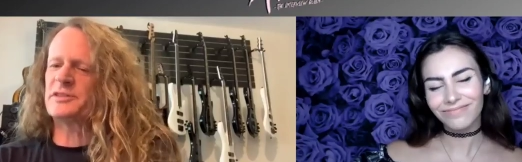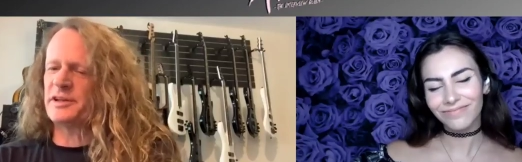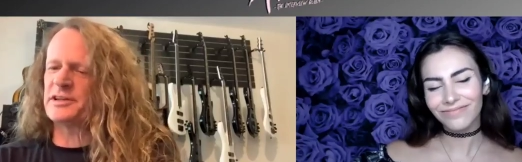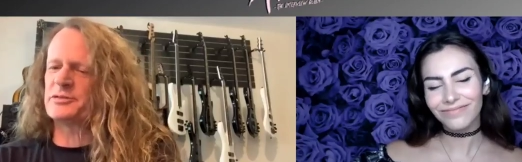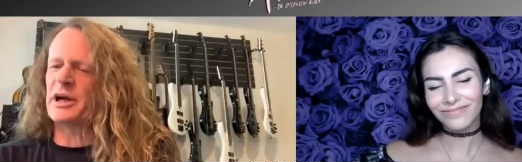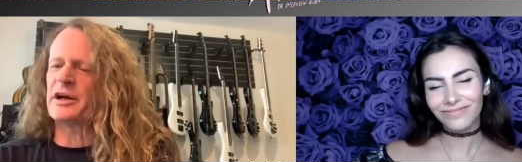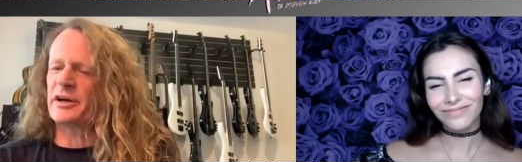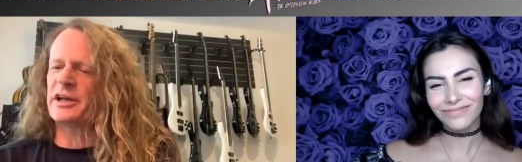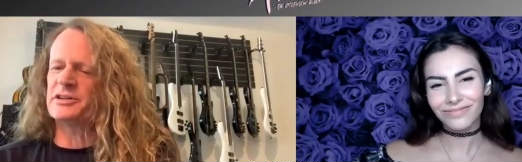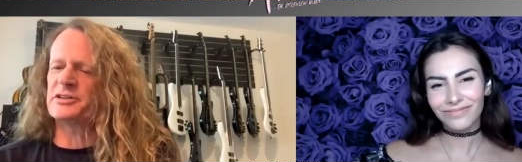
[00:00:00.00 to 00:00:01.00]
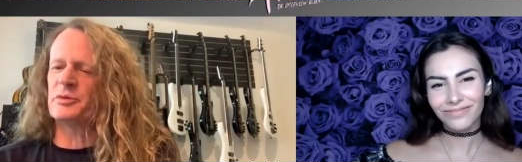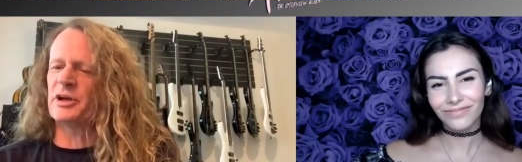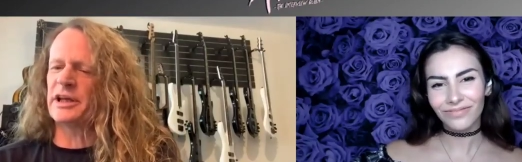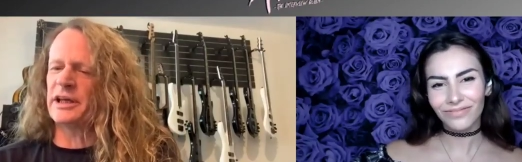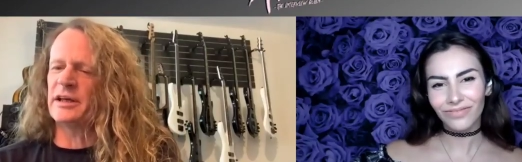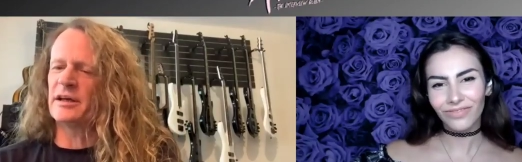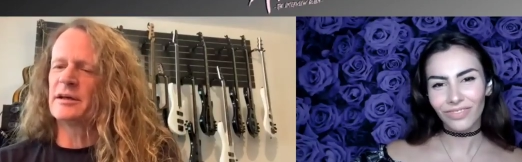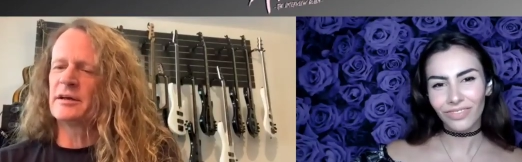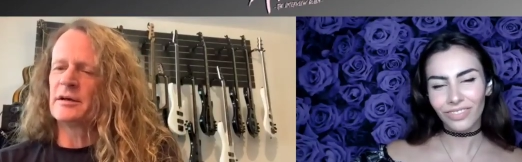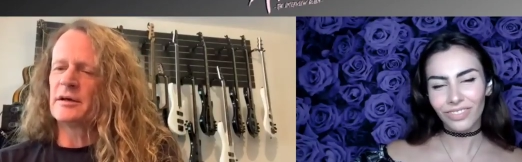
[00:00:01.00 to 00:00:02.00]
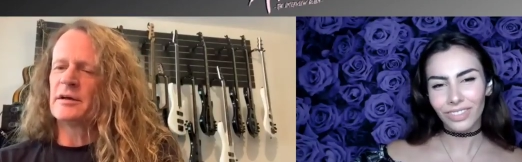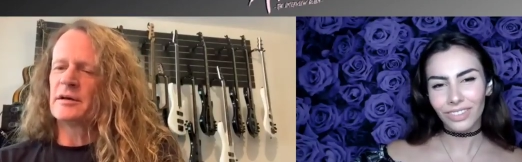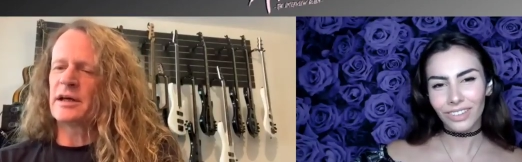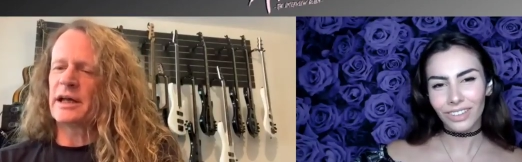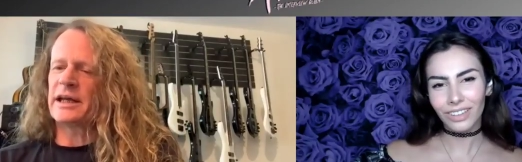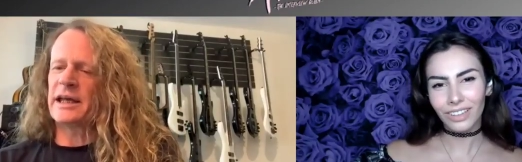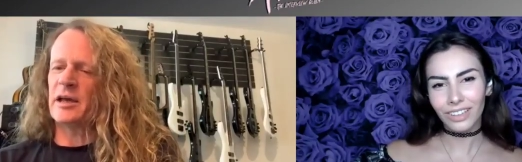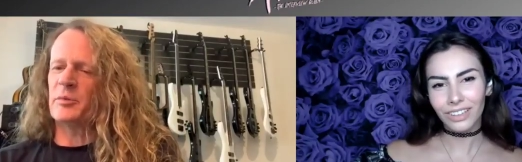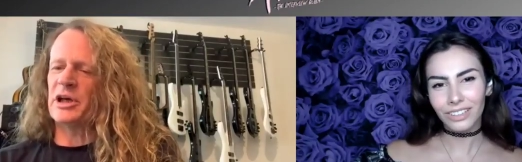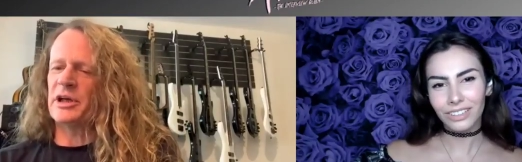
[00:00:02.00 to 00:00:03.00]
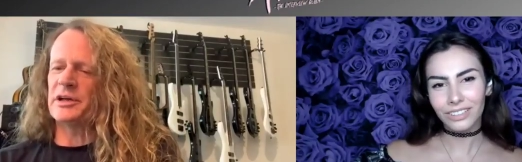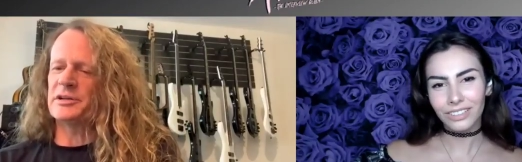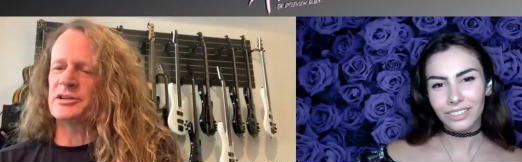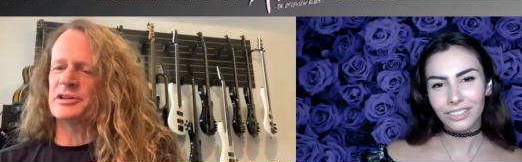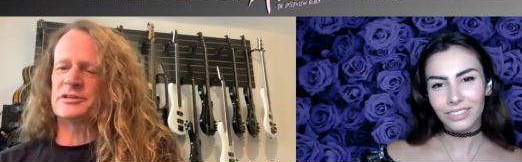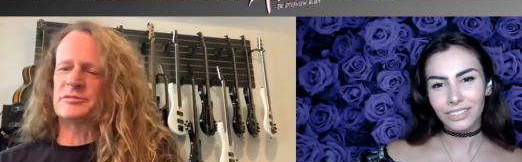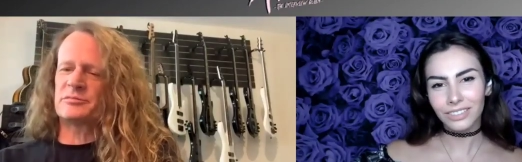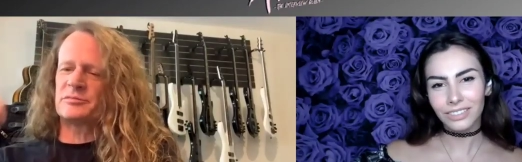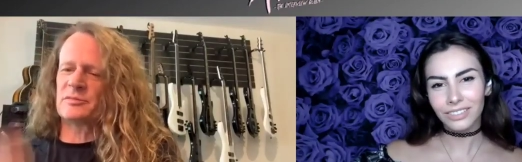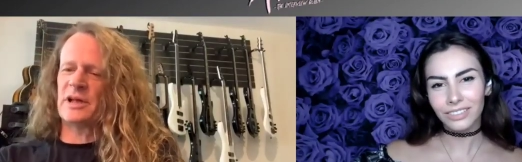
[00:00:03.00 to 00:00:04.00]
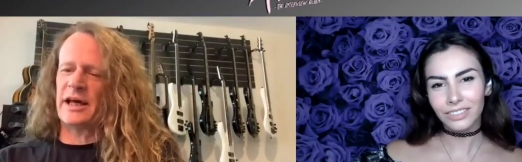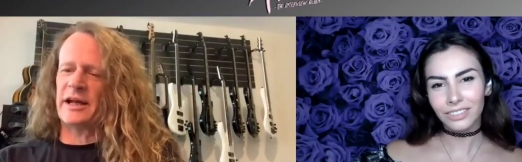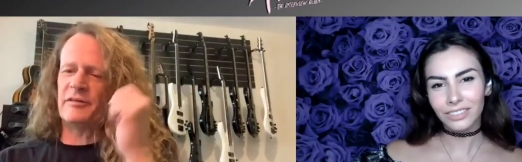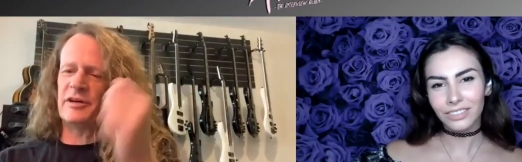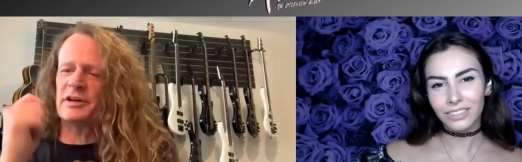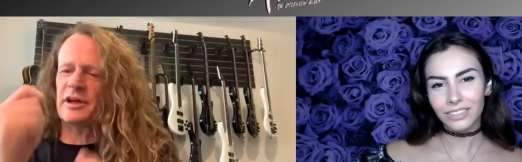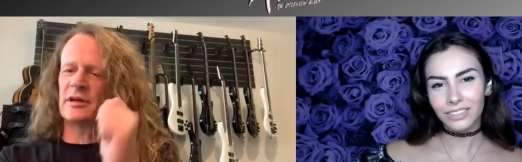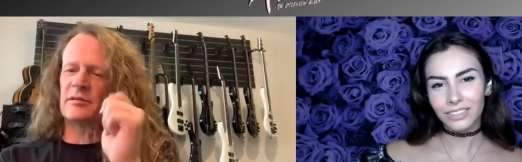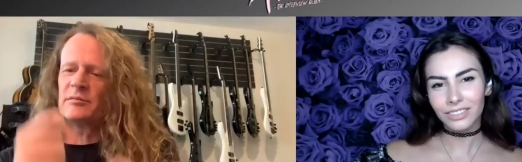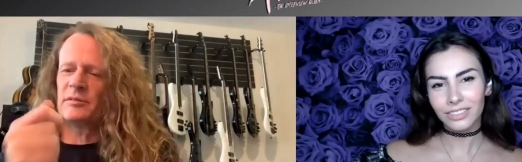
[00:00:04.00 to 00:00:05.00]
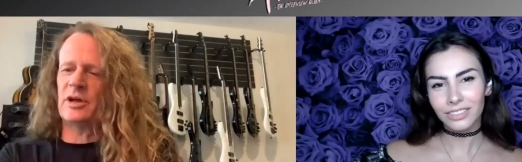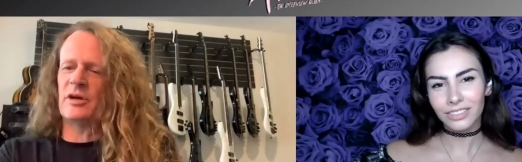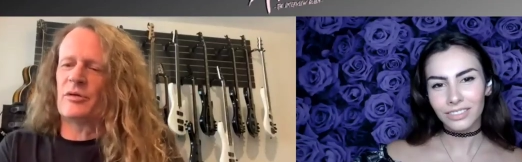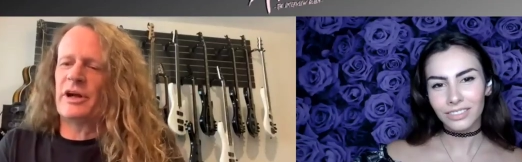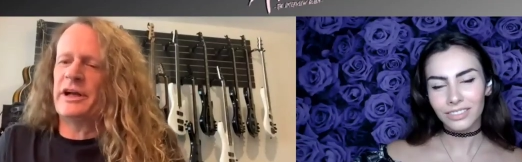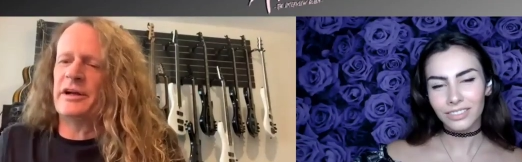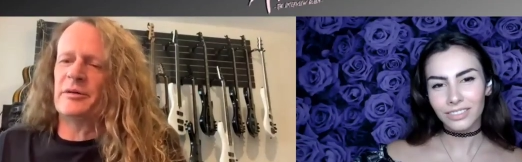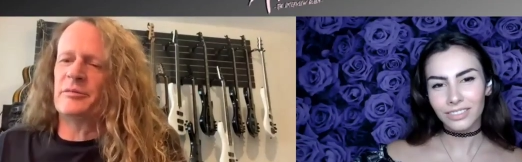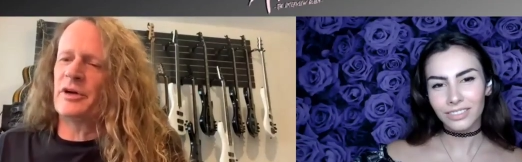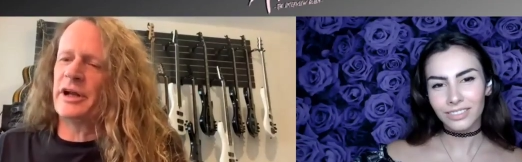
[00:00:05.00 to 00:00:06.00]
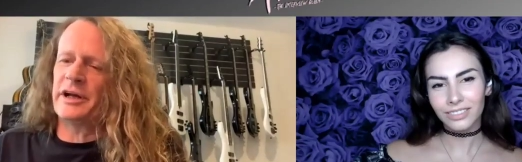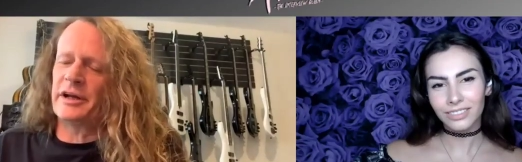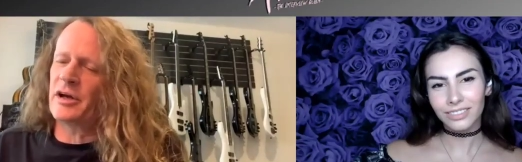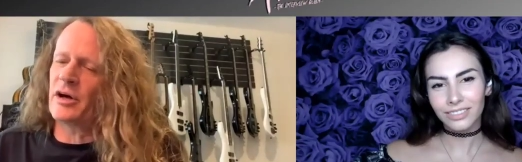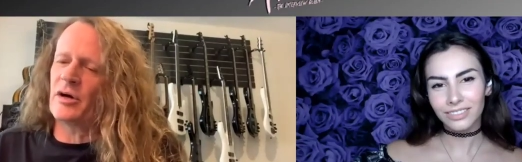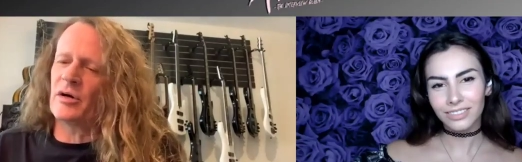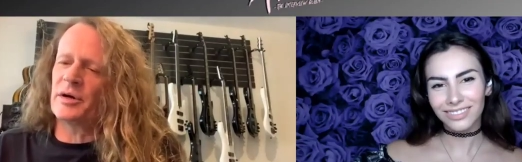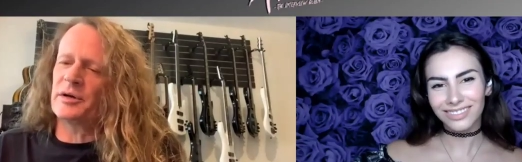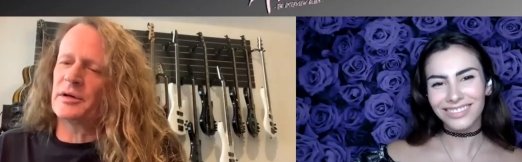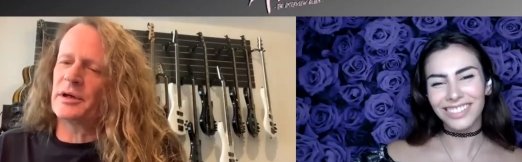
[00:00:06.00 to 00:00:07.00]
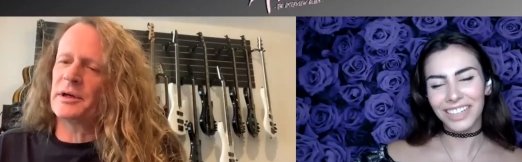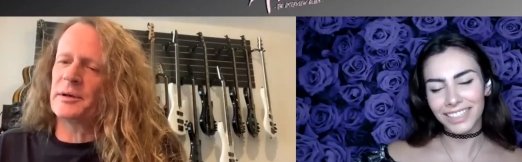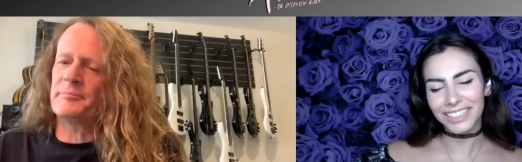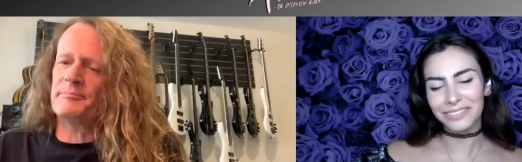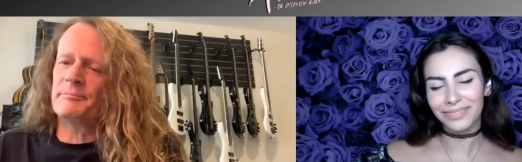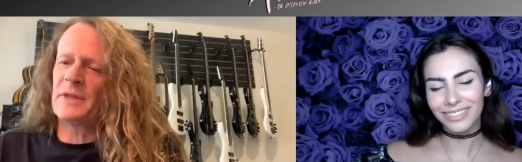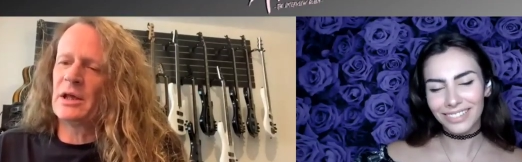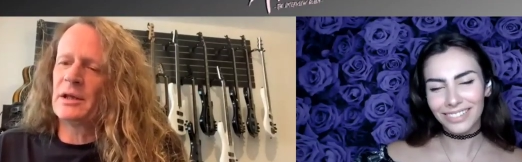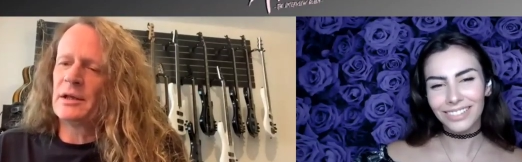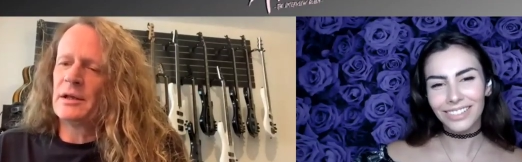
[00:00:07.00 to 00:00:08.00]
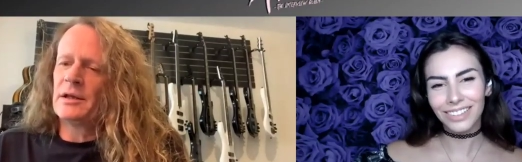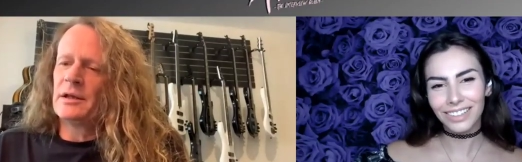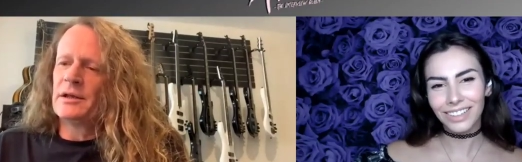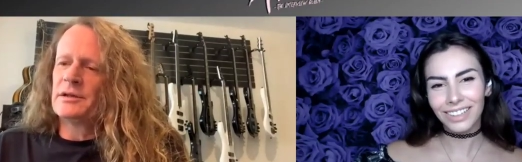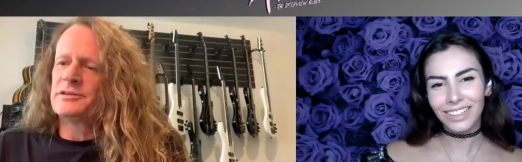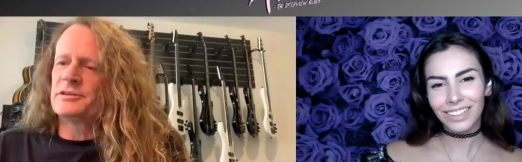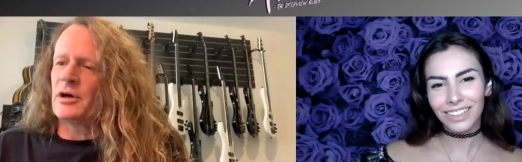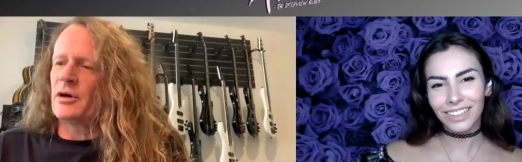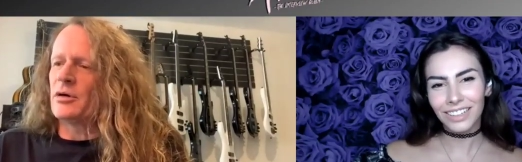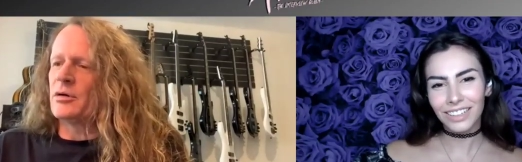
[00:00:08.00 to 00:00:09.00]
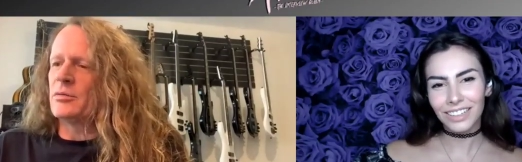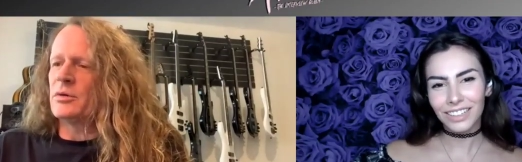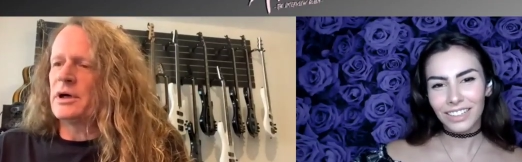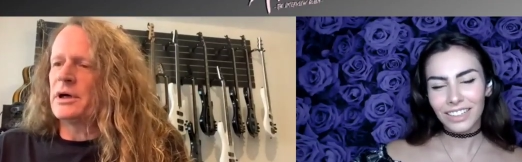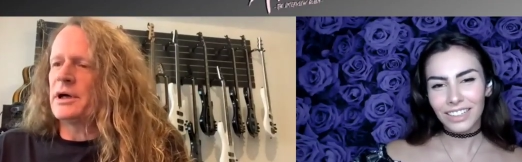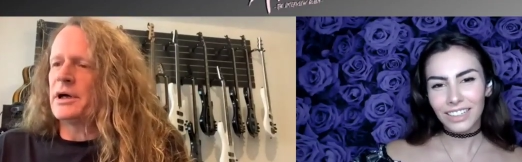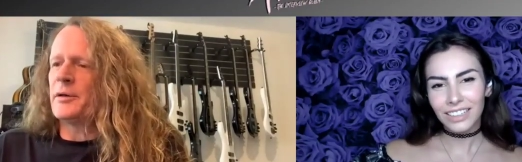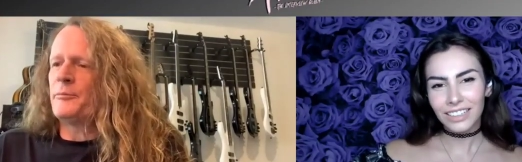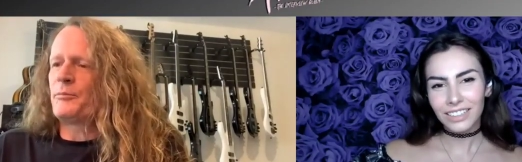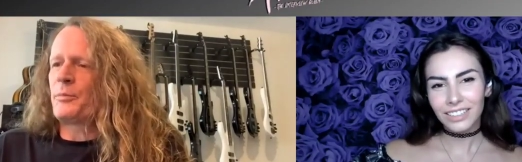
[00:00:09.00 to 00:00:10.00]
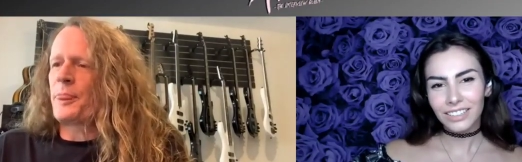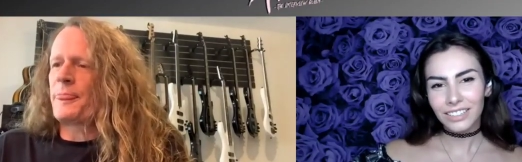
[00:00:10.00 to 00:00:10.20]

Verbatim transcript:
Speaker 1: especially this record. He just really kind of came in and just had everything, you know, ready to, ready to go. And um, so, uh,